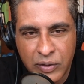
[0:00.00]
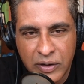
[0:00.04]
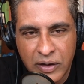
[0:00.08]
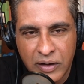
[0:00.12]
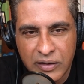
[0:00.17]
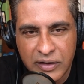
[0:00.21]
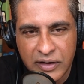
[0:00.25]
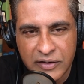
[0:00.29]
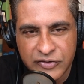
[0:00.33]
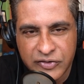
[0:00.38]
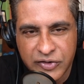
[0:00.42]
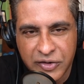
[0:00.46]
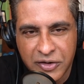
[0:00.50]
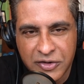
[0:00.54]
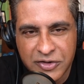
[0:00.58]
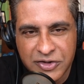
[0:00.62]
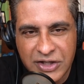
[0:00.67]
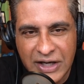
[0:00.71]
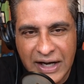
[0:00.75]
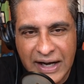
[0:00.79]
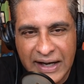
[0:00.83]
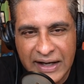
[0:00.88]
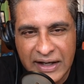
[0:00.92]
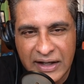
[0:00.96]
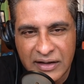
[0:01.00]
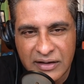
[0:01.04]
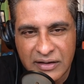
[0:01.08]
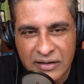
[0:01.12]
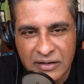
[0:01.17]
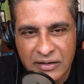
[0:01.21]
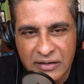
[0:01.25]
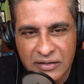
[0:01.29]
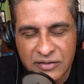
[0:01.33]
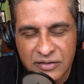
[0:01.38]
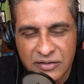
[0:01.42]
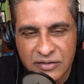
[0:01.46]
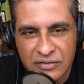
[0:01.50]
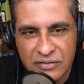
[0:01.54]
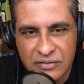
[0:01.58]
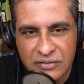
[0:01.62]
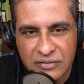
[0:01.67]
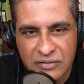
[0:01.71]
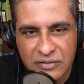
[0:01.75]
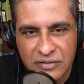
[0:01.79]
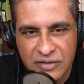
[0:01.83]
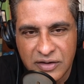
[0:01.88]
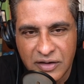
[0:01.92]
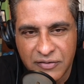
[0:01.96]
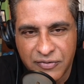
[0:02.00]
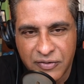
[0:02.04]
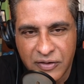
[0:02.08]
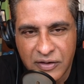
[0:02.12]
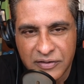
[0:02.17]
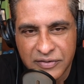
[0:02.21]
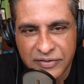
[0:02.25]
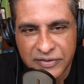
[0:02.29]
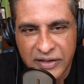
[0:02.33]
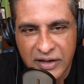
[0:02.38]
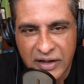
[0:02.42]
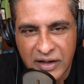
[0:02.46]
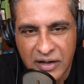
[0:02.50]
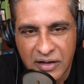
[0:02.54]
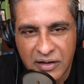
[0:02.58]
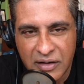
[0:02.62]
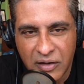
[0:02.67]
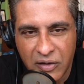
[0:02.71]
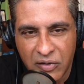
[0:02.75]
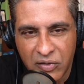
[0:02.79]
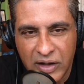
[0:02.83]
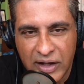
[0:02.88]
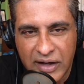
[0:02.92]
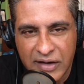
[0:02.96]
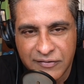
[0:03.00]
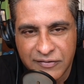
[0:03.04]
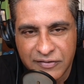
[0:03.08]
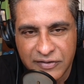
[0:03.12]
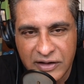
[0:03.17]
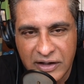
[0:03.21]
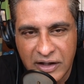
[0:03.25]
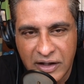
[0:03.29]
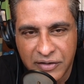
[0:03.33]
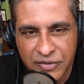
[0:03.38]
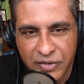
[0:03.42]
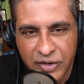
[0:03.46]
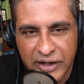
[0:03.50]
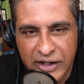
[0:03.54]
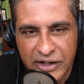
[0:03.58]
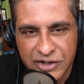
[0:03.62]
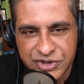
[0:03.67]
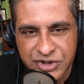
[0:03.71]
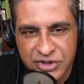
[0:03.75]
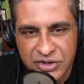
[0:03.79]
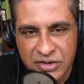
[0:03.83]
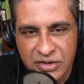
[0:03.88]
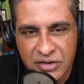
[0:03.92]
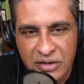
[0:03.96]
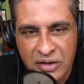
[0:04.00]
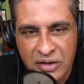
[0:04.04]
Is their diet different than a lot of the other Asian